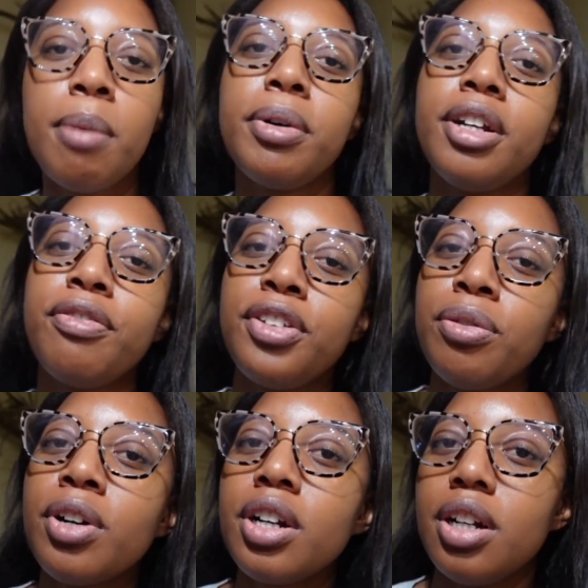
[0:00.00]
but if
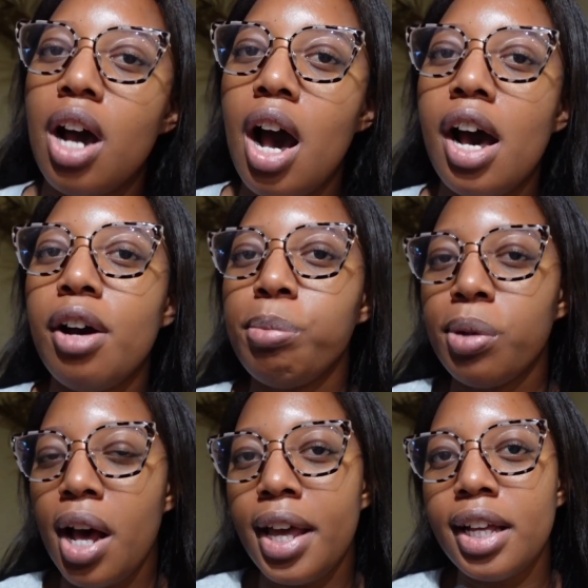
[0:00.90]
you are not
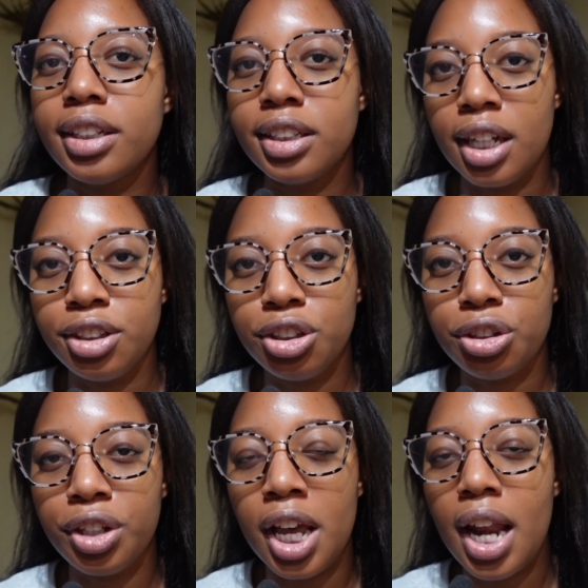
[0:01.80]
applying
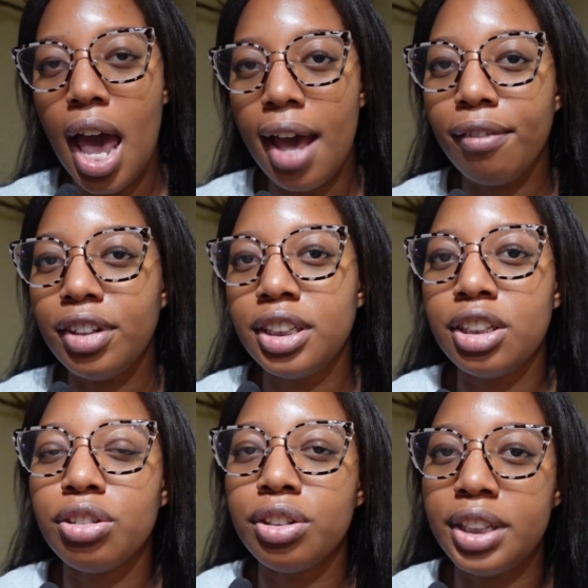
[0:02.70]
sunscreen every
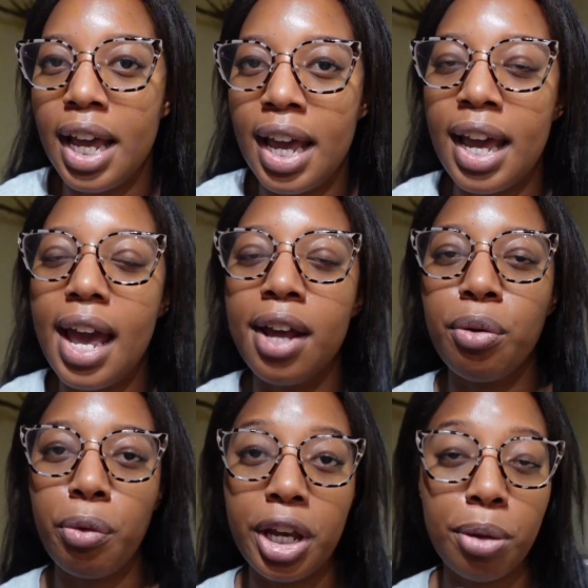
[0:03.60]
single day and
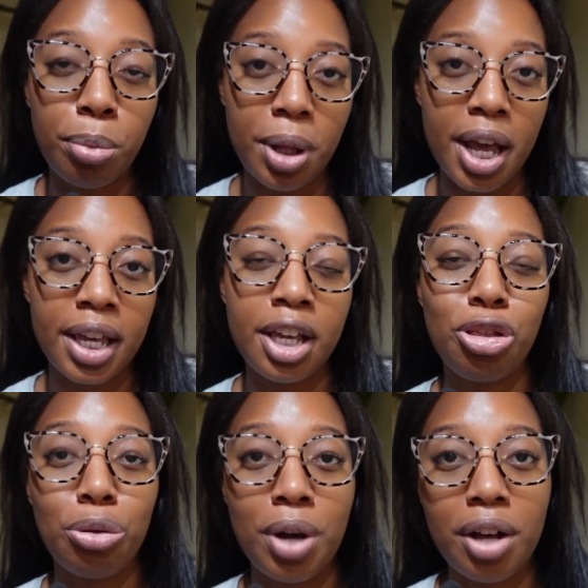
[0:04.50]
reapplying it
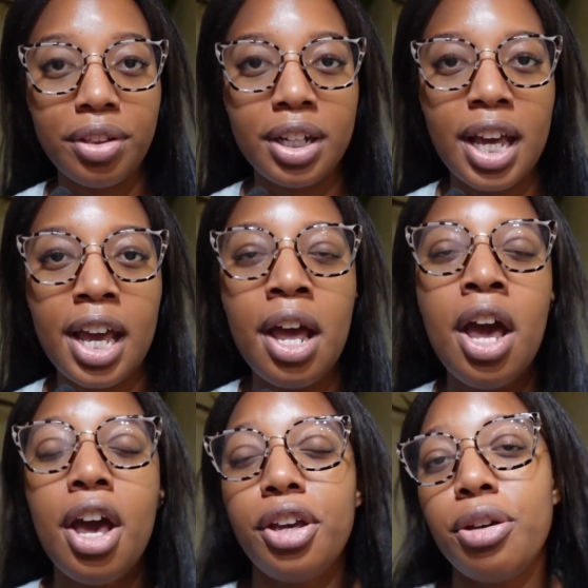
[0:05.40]
throughout the day,
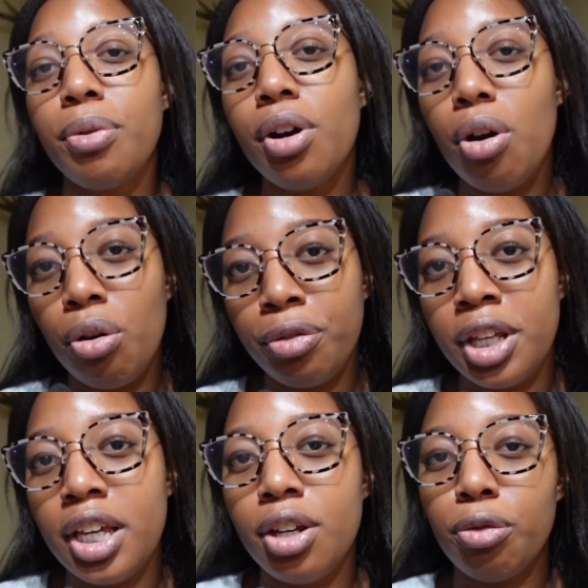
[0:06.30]
you are
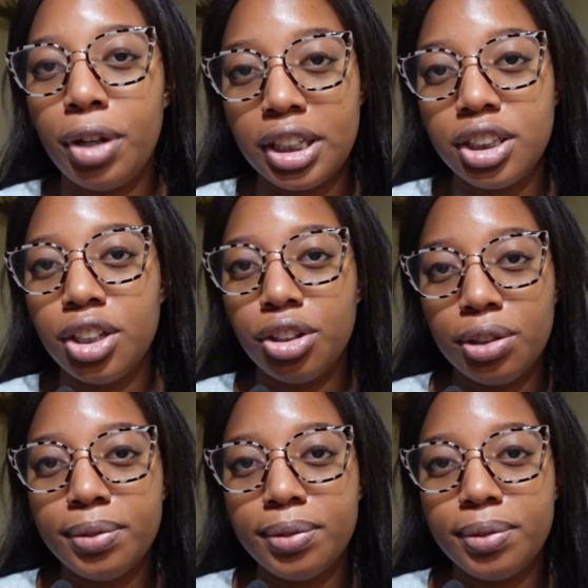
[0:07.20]
only erasing your